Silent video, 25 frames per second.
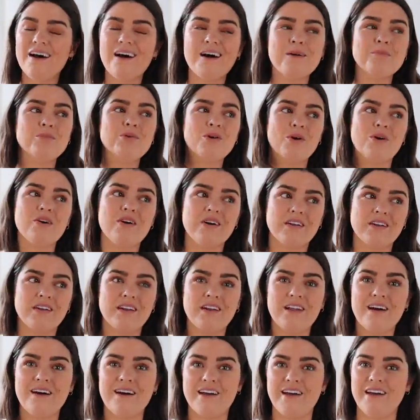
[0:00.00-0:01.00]
I'm not gonna
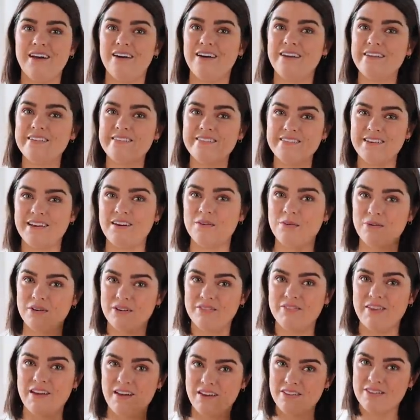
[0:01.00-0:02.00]
lie, I'll stick one
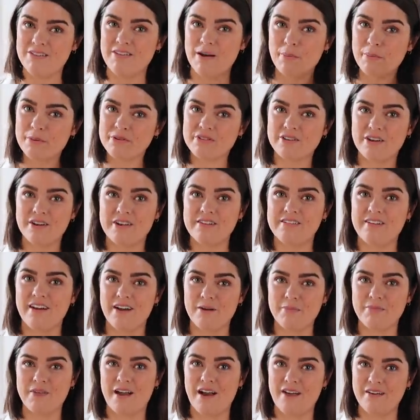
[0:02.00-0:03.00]
of the other episodes
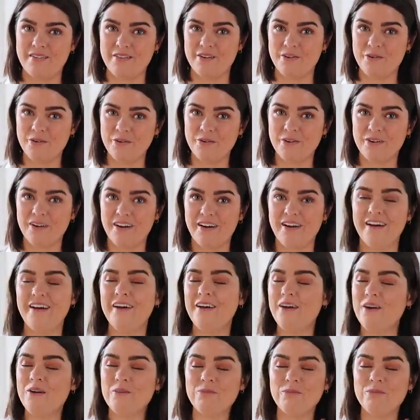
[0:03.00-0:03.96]
up there in the corner,